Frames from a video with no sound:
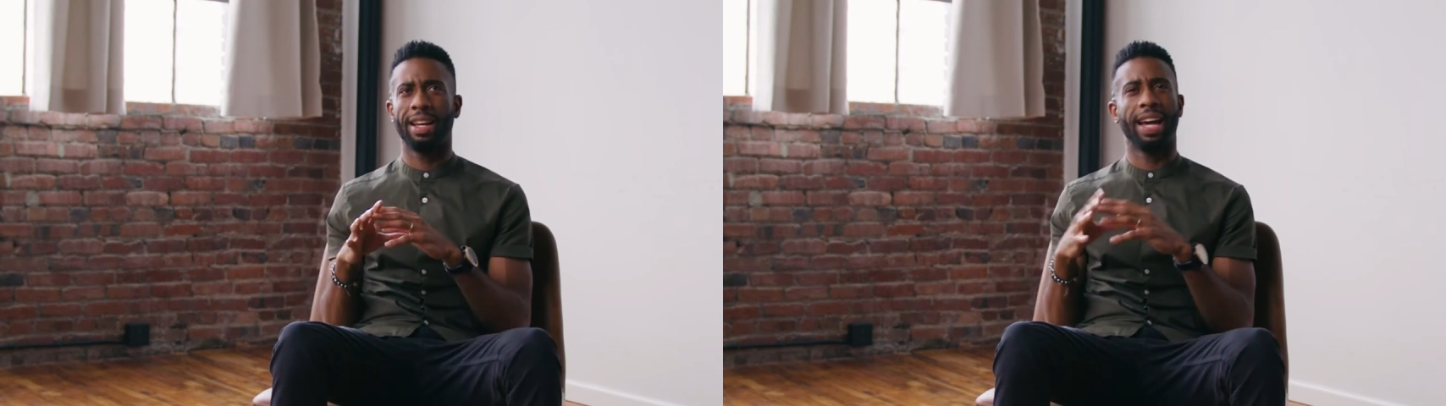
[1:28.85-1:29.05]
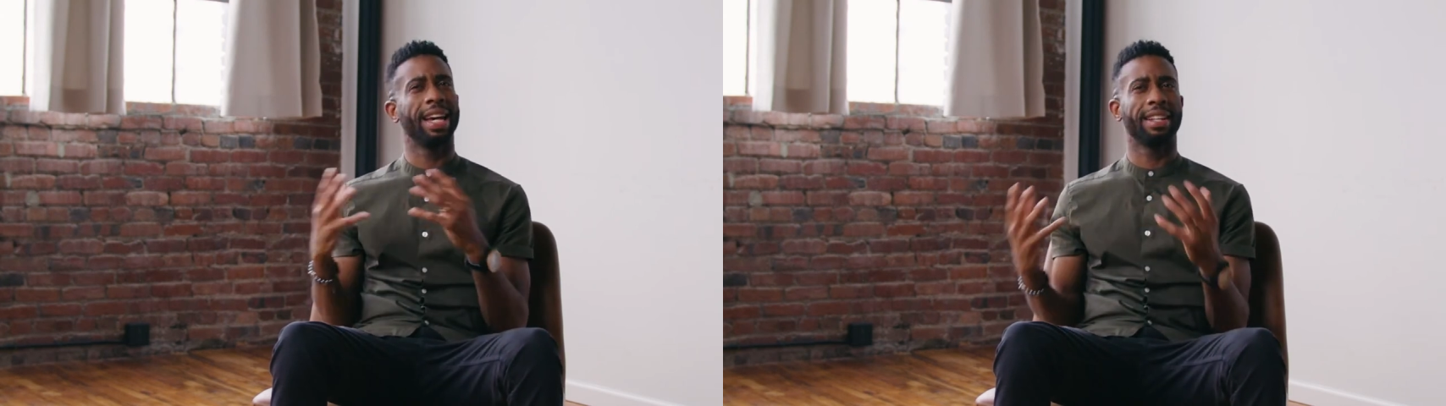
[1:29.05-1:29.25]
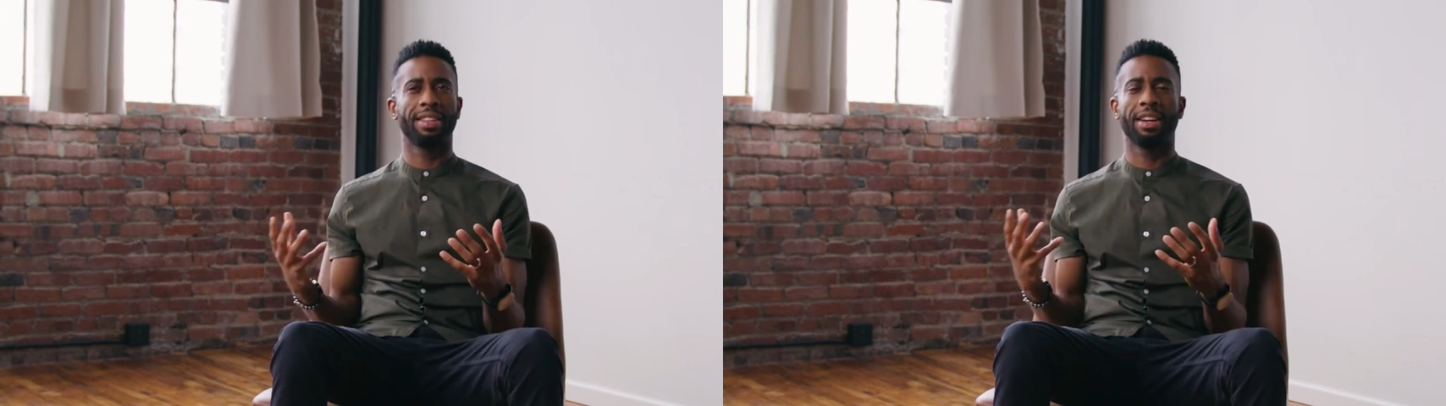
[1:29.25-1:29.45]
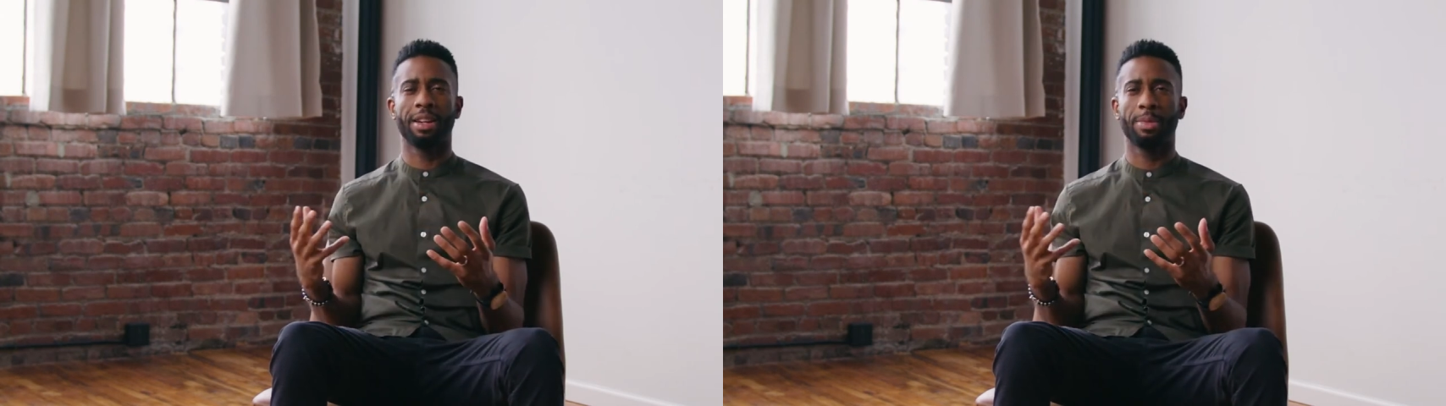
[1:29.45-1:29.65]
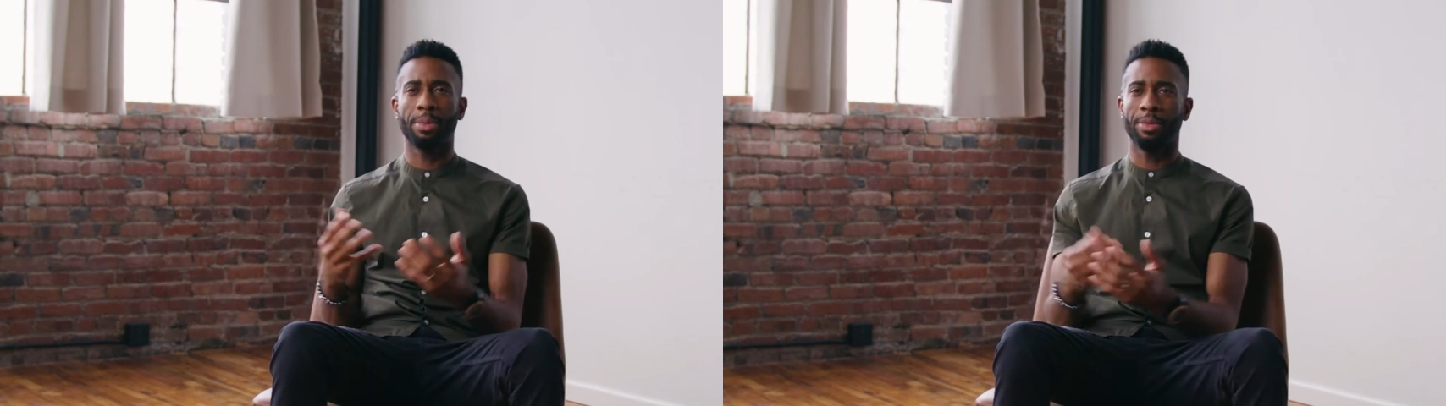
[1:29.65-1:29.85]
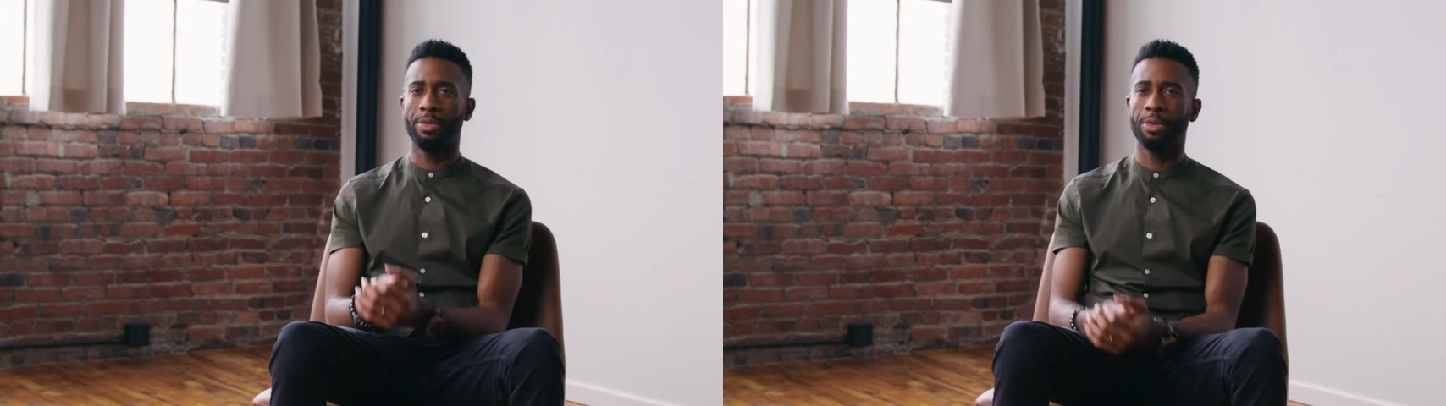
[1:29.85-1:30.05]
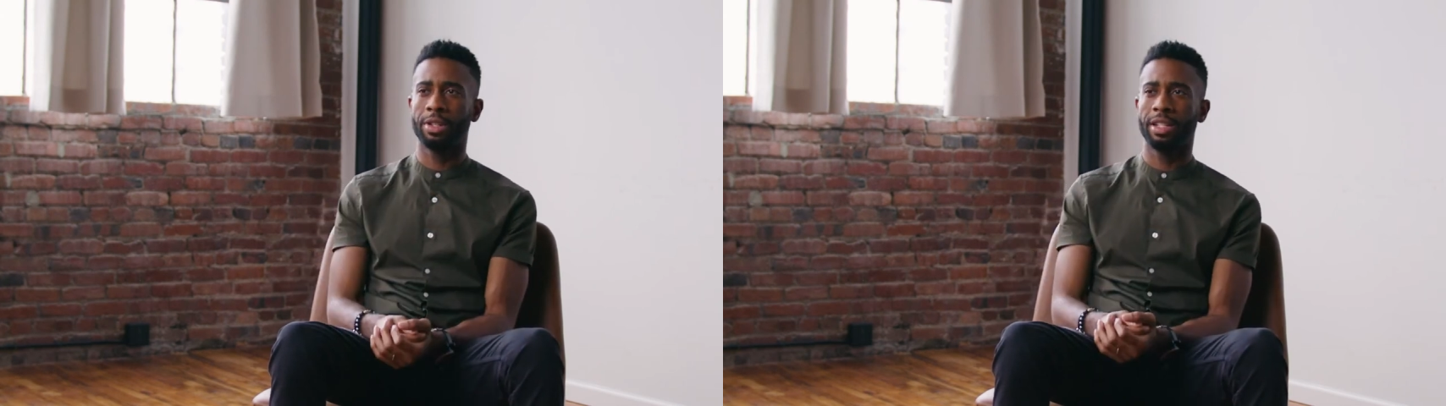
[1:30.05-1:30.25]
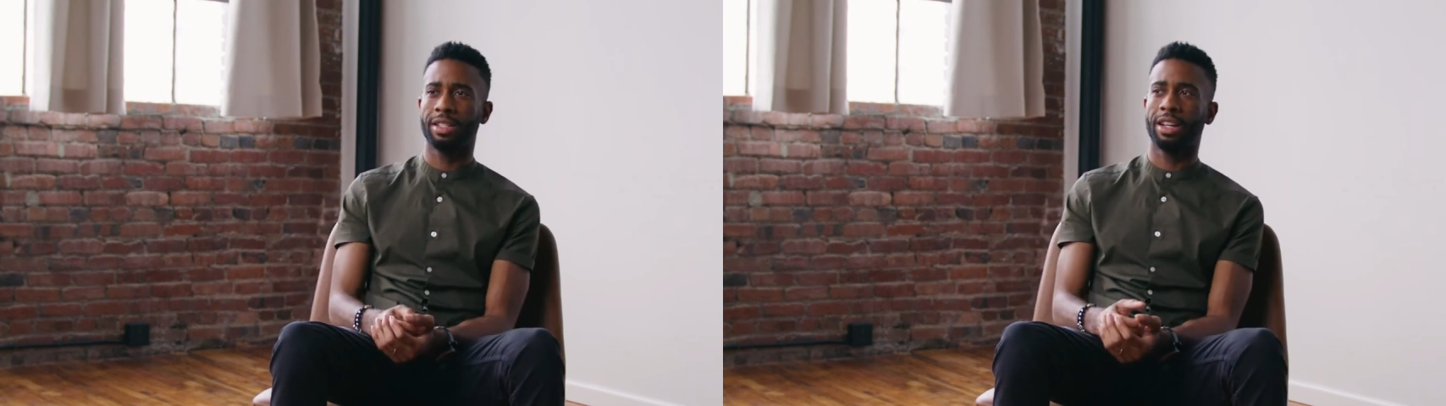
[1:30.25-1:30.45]
I hadn't thought about
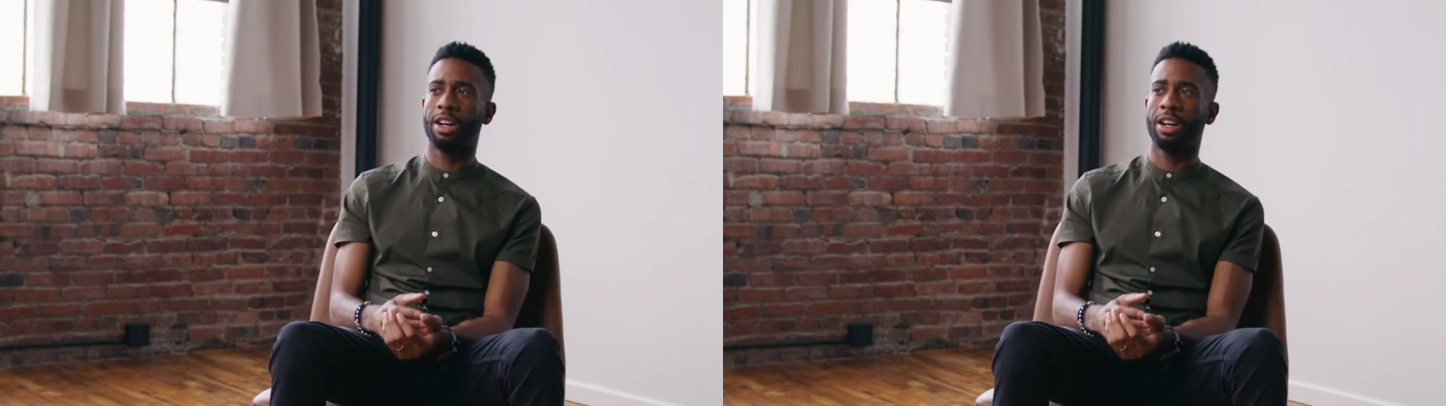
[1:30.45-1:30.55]
before is